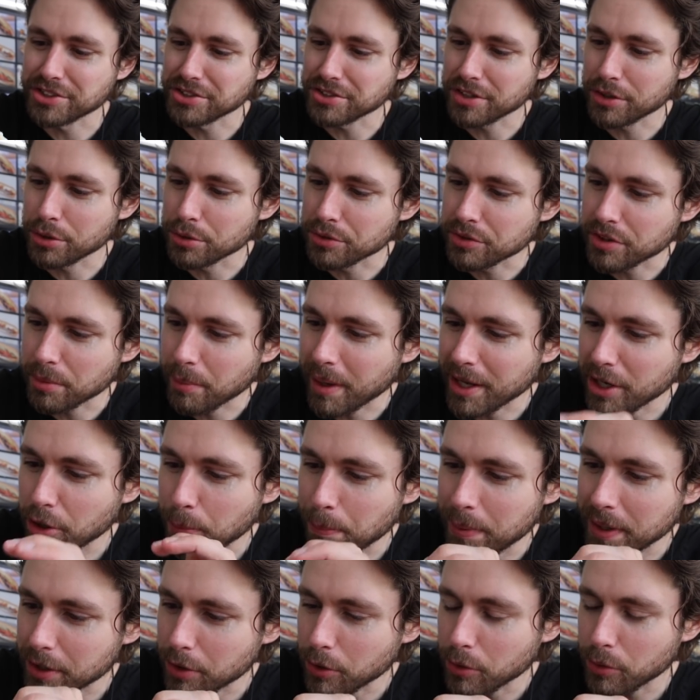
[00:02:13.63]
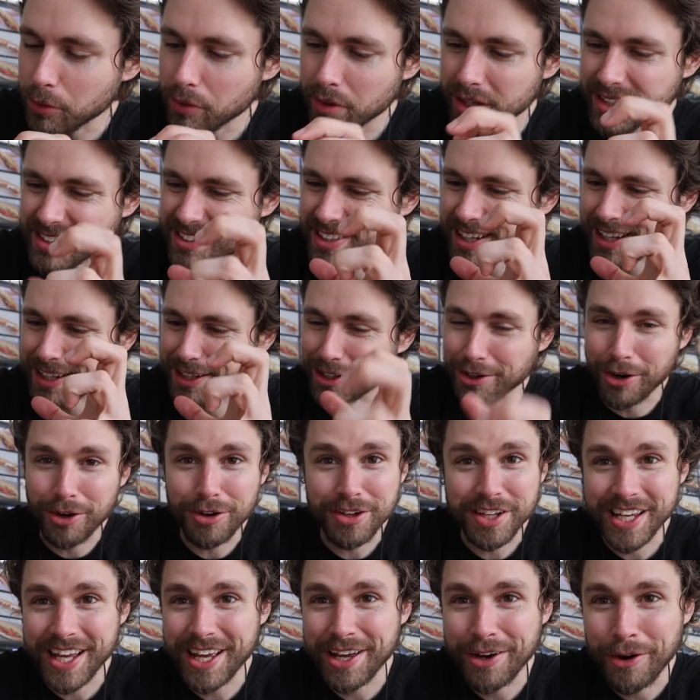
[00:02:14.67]
Just a little tomato pickle, like I said,
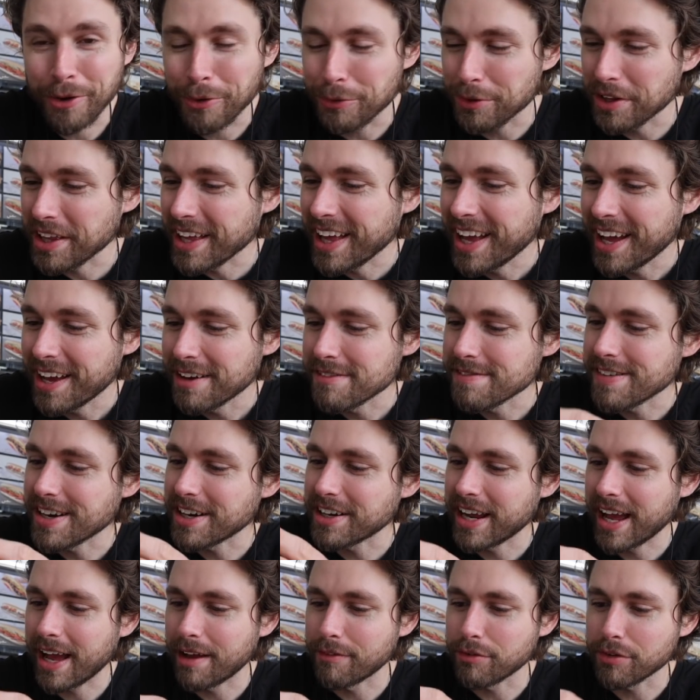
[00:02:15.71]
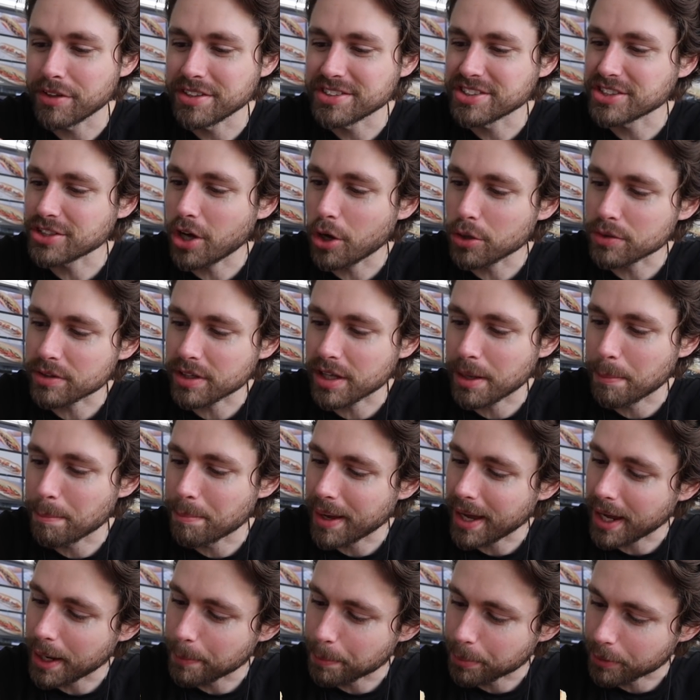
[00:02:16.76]
garlic aioli, very heavily salt and
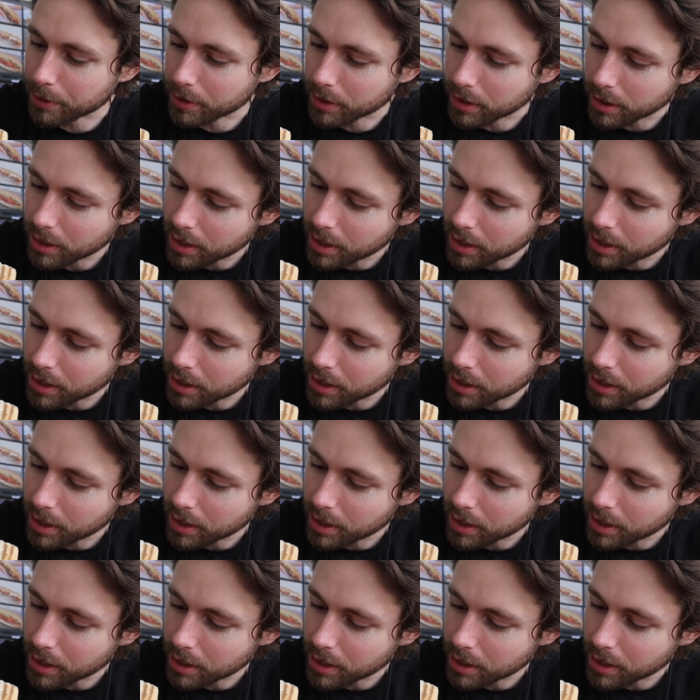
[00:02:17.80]
pepper.